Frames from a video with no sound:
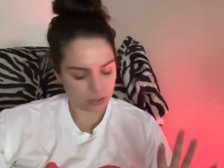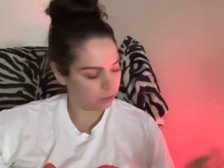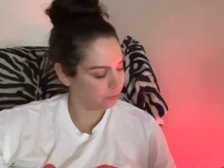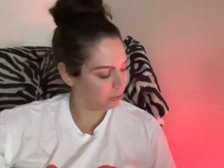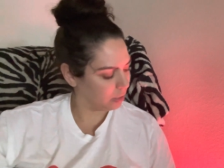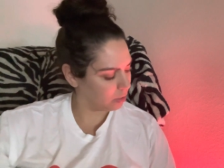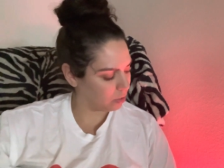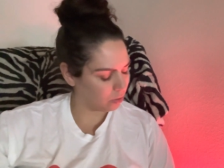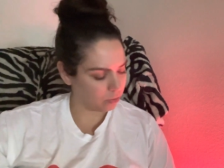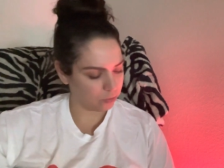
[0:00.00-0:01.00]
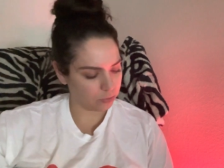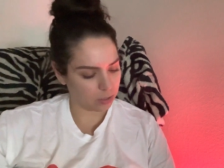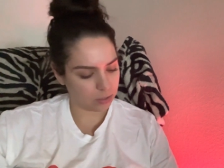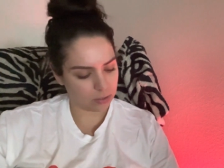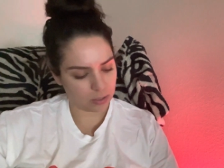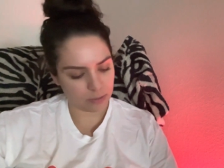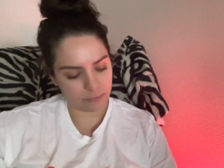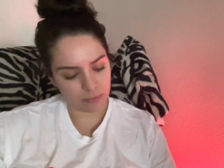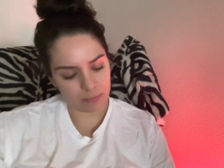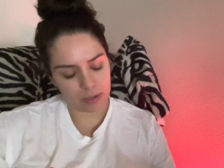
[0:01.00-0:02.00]
It was like, no, not
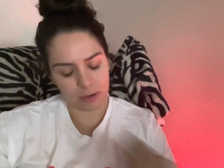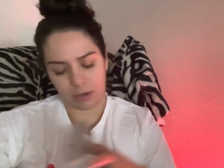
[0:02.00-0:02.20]
from there